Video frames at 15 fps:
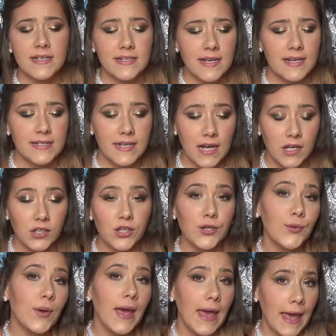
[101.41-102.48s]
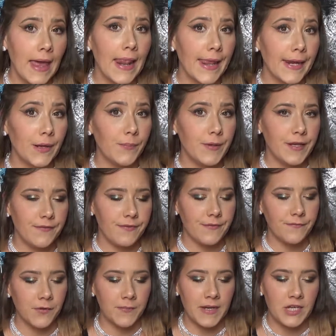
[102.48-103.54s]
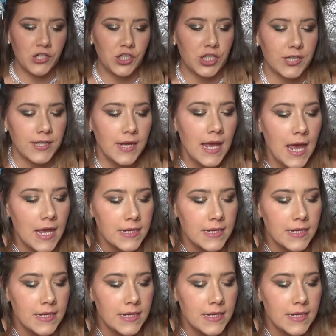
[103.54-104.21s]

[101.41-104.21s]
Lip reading: is I tell you a little bit of information.